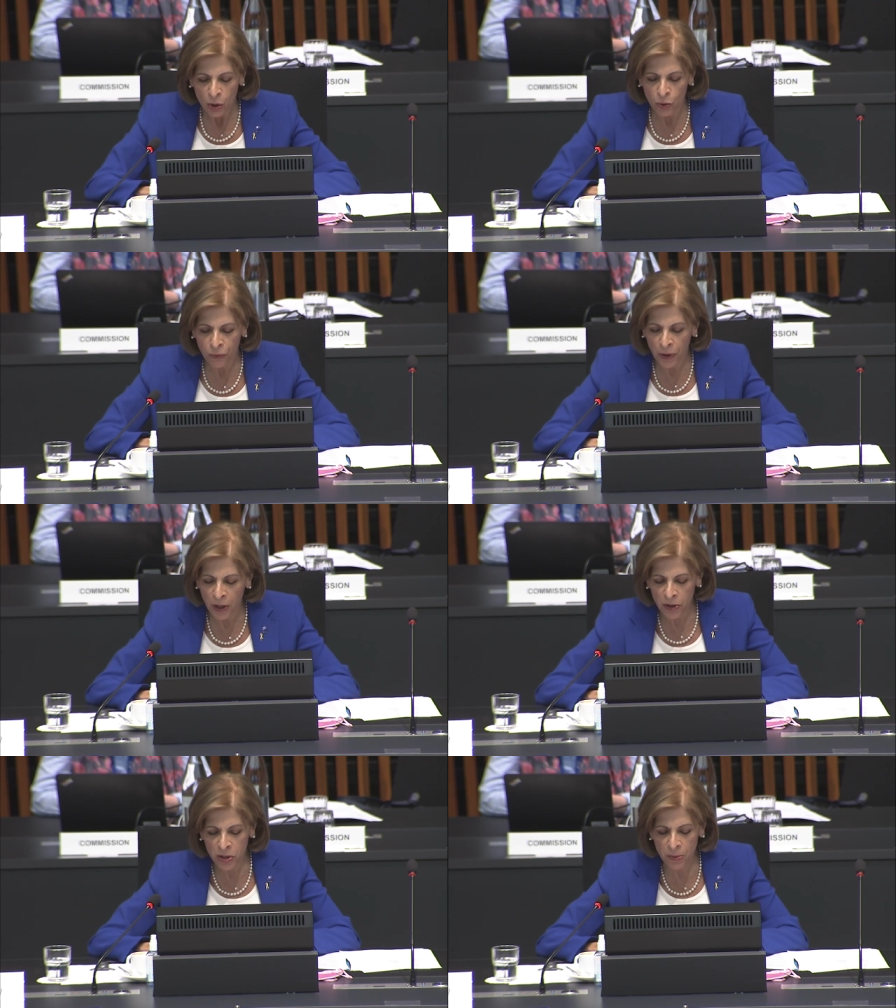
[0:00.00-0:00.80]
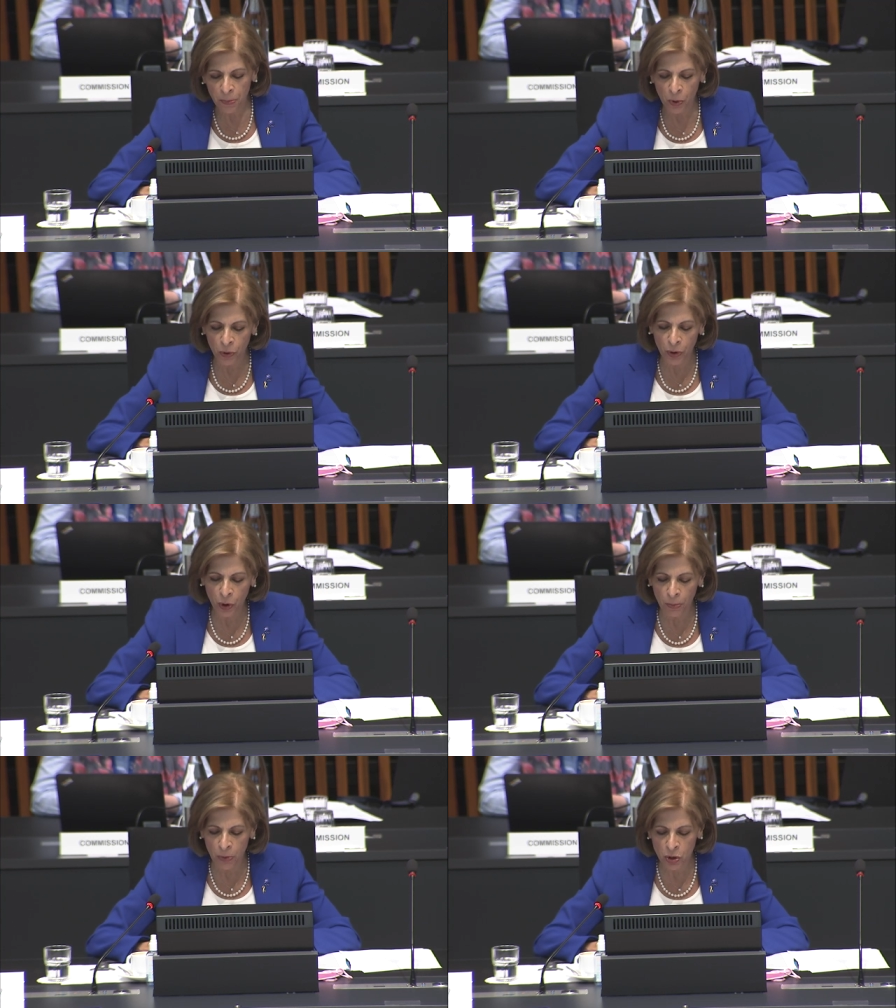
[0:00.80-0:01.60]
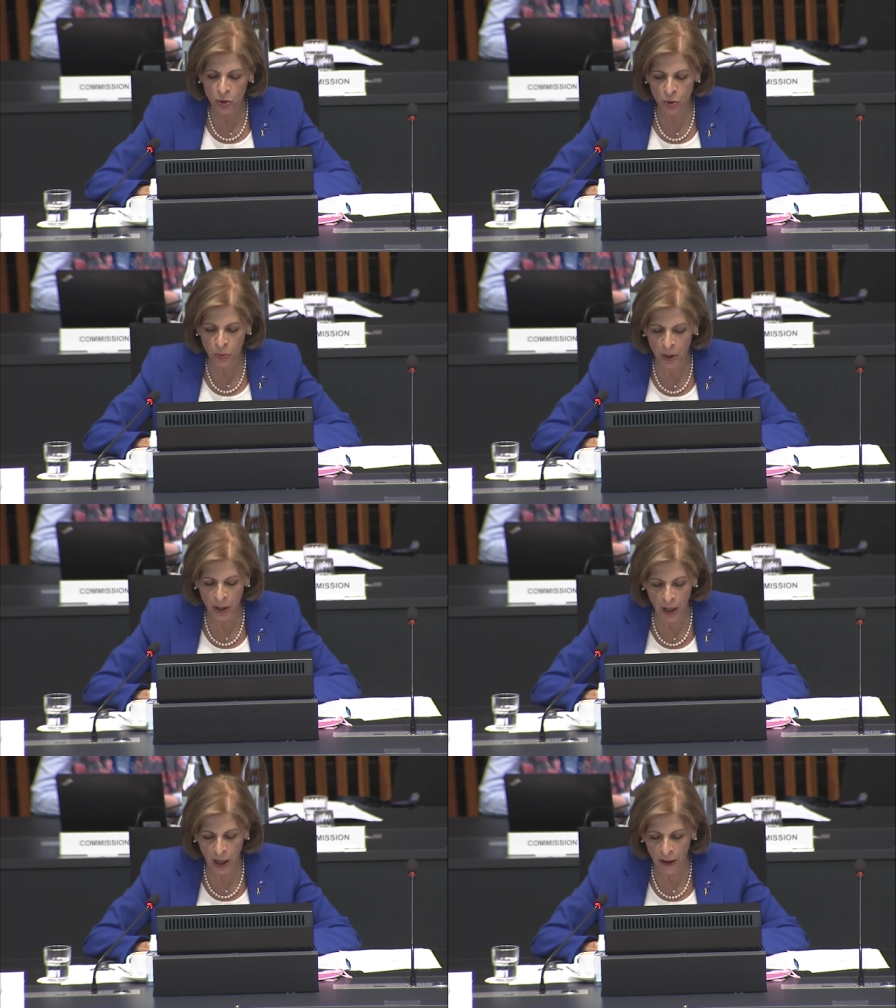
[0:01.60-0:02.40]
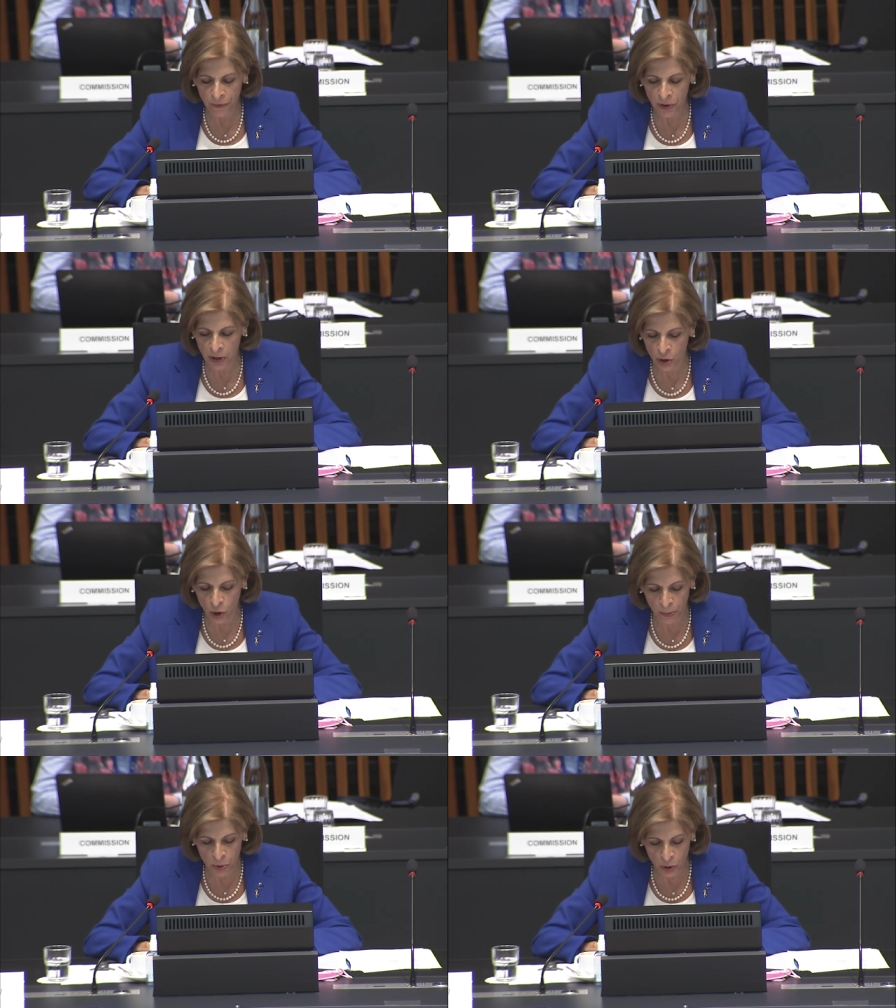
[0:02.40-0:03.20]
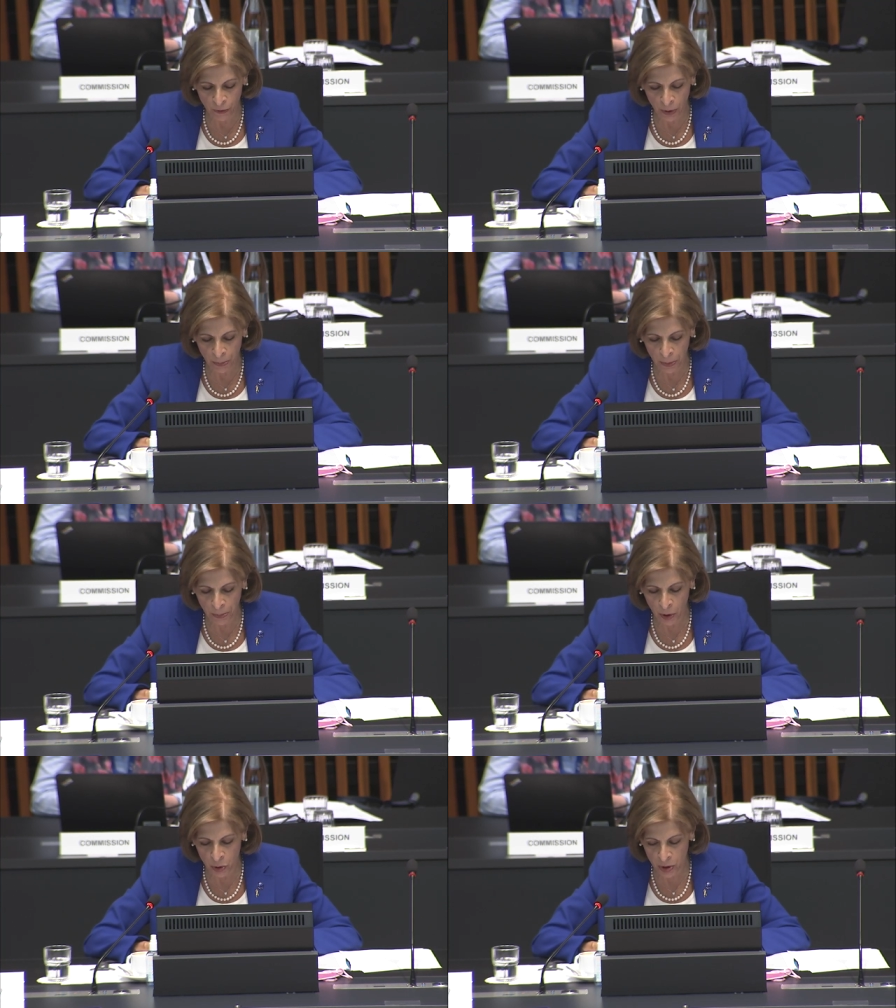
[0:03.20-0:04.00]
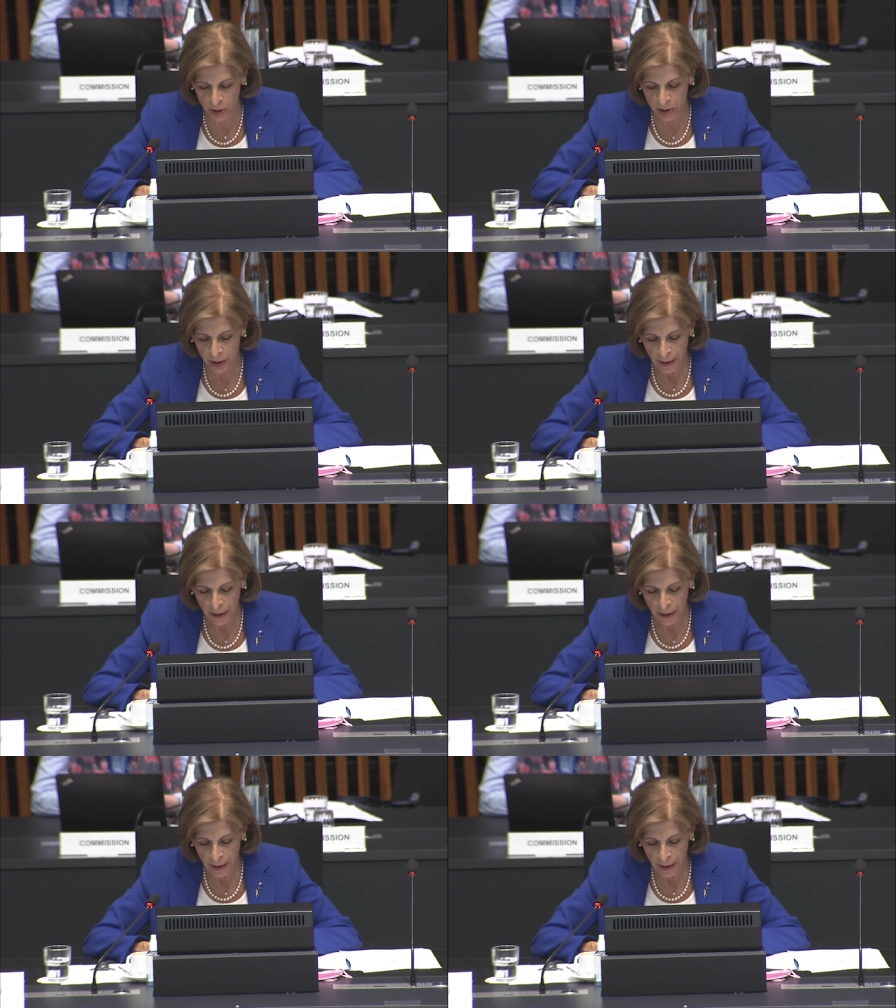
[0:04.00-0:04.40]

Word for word: to further support the Commission's work after the adoption of the proposals.